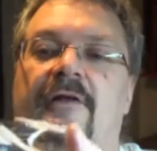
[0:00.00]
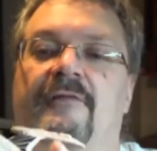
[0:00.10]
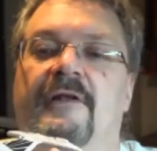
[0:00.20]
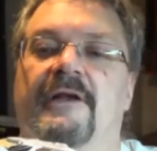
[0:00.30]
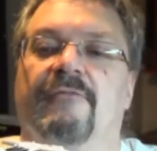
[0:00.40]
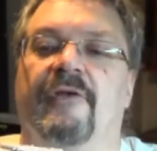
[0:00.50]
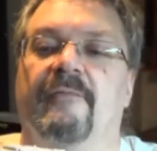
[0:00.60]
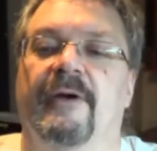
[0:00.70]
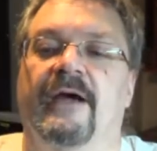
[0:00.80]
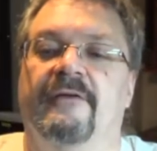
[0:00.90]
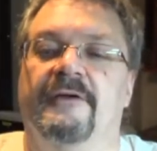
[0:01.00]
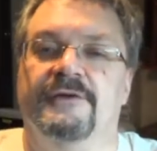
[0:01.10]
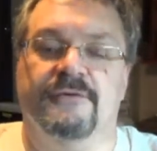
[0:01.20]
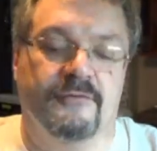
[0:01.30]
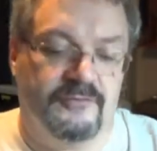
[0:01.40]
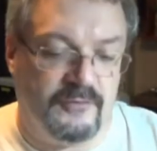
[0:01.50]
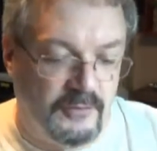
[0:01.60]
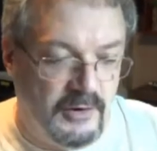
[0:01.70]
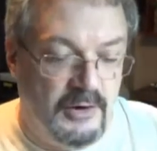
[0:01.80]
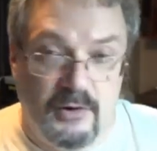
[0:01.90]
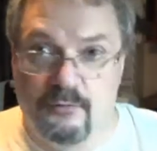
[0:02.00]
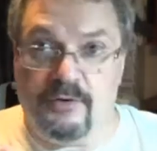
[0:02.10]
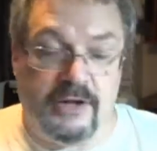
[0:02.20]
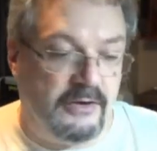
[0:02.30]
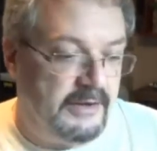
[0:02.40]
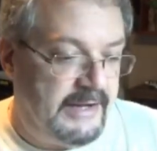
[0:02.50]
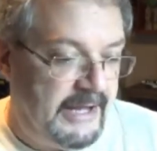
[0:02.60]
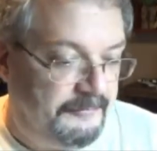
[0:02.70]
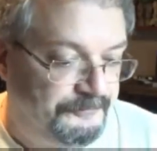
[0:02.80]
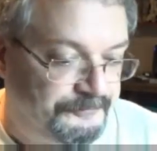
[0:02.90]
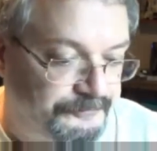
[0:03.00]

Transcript: to send everything back to you, George. So working on that.